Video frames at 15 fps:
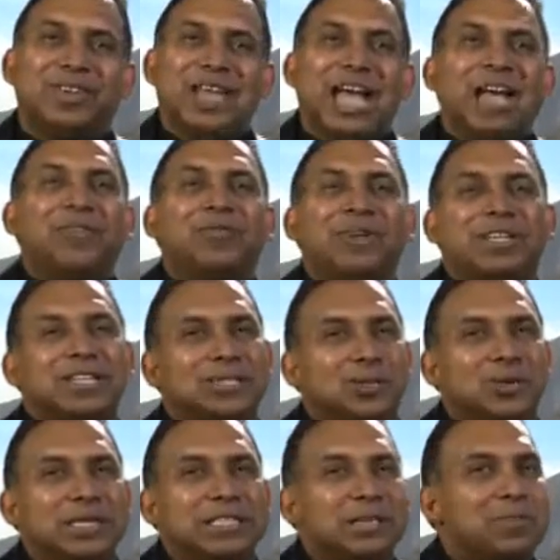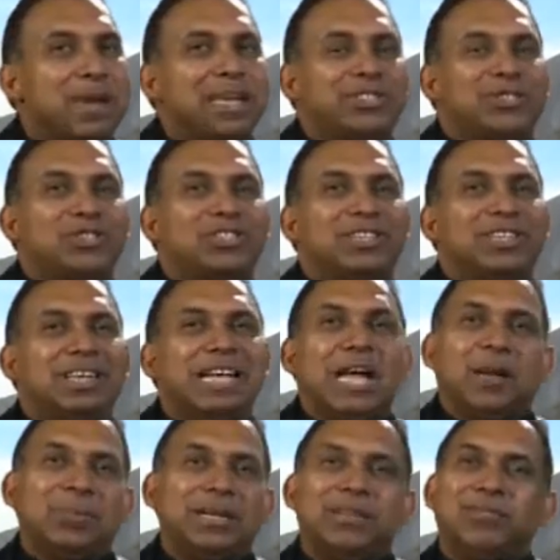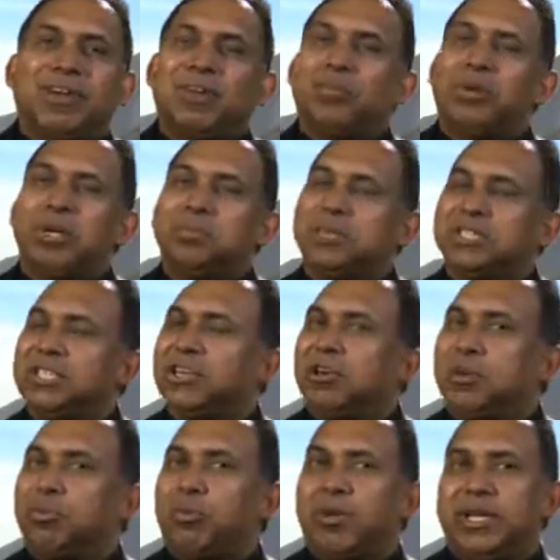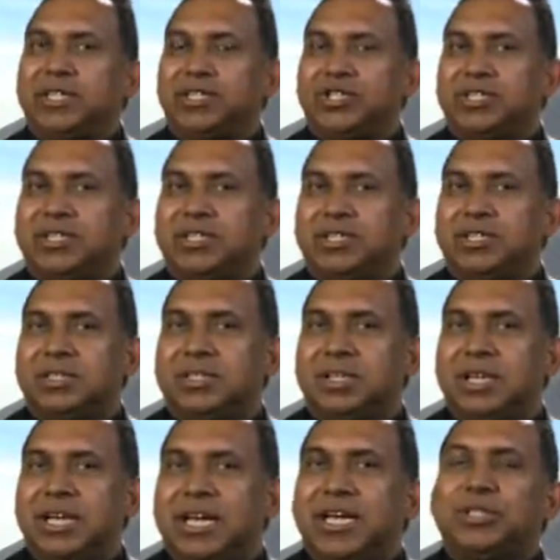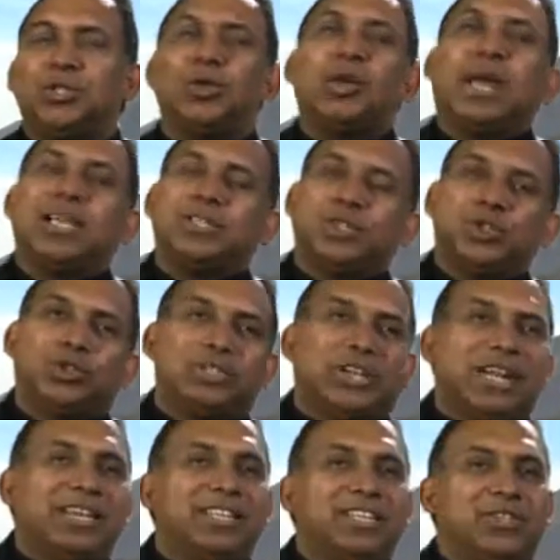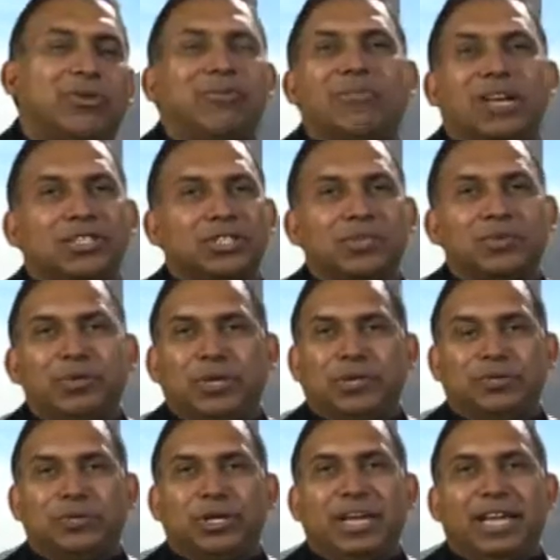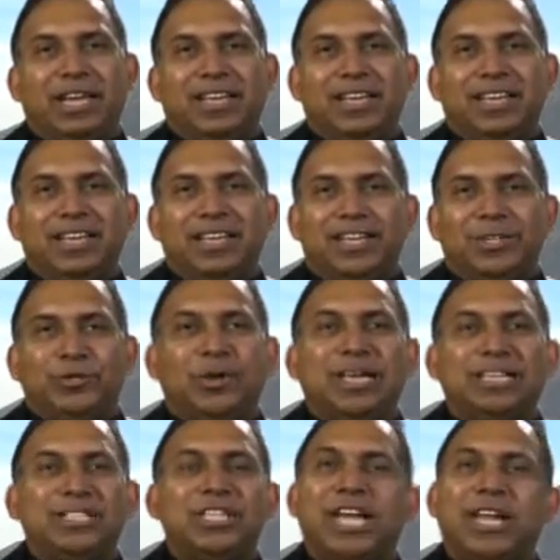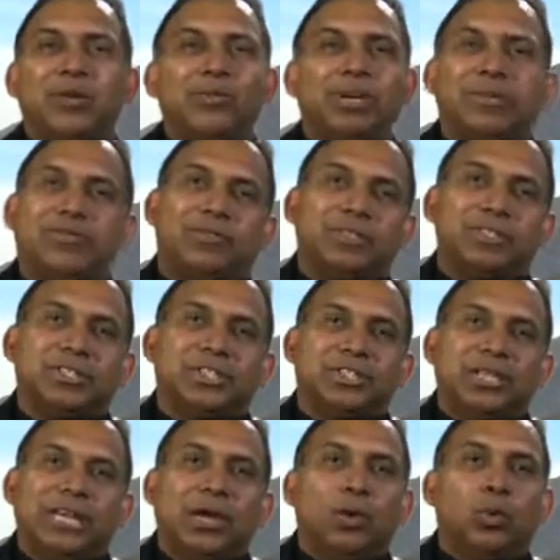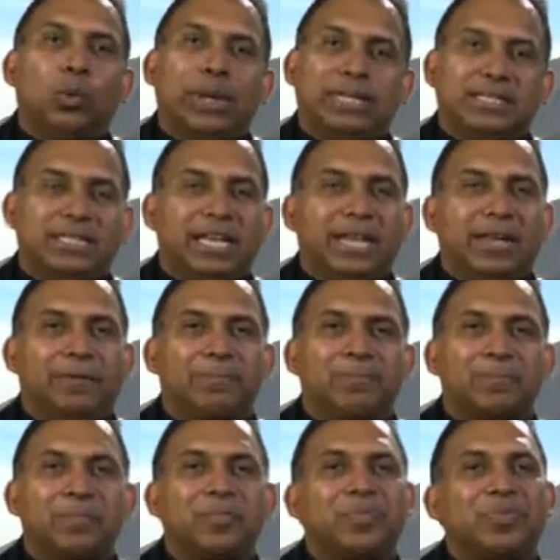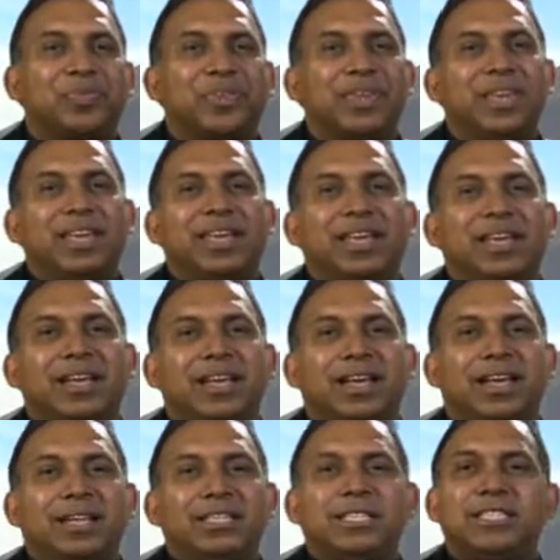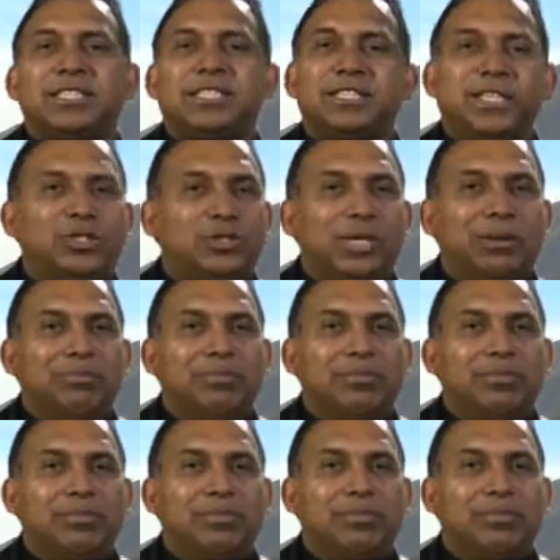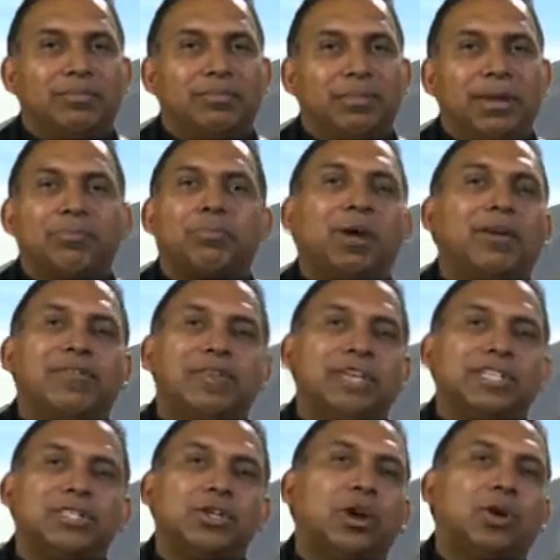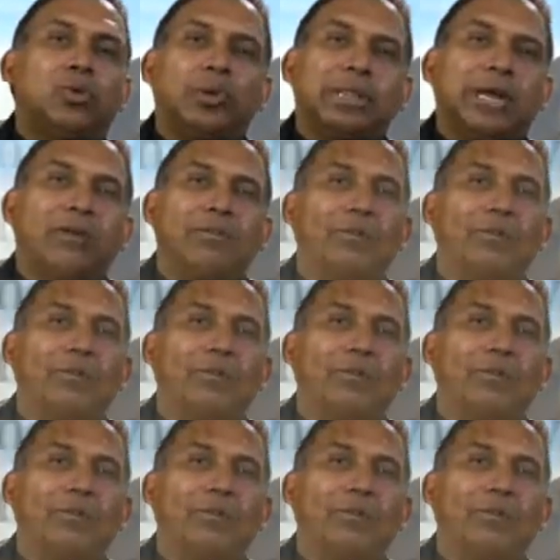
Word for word: I'm Father Soney Sebastian. I'm a Divine Word Missionary Priest. It's so nice to share this reflection with you today. Today is January 1st, Wednesday. Jesus said to them, A prophet is not without